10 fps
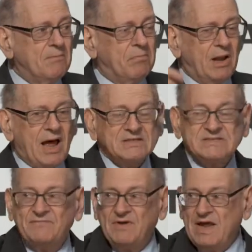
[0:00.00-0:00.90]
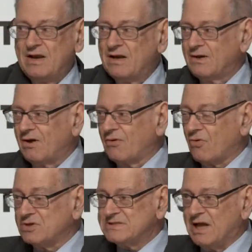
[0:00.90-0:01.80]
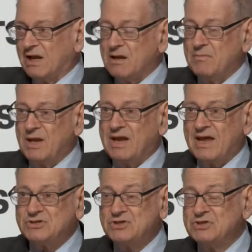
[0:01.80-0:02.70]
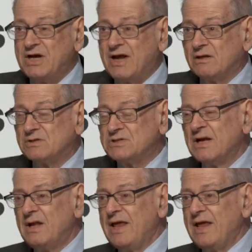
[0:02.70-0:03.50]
blocks of data across telecommunication channels.